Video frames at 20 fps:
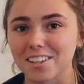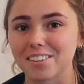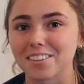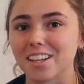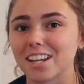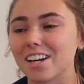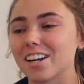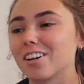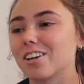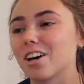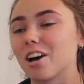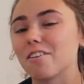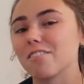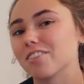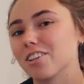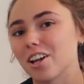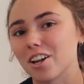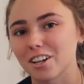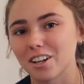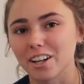Carolina and I'll have a
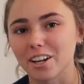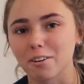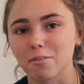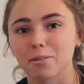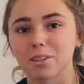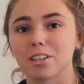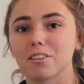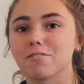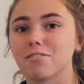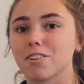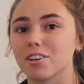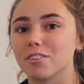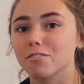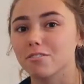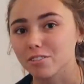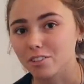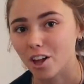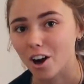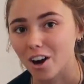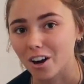lot of like really fun
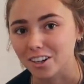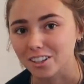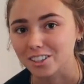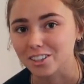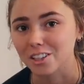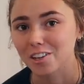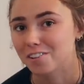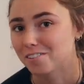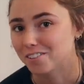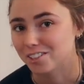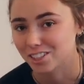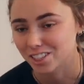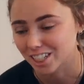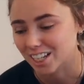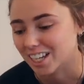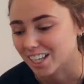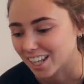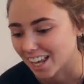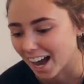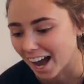vlogs. So if you're
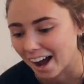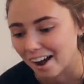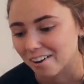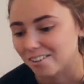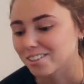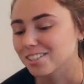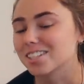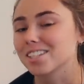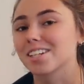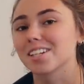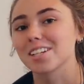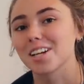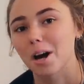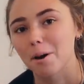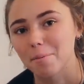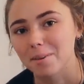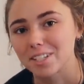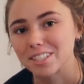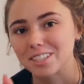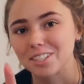sick of the house,
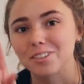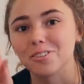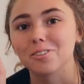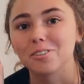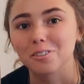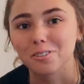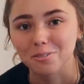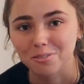coming soon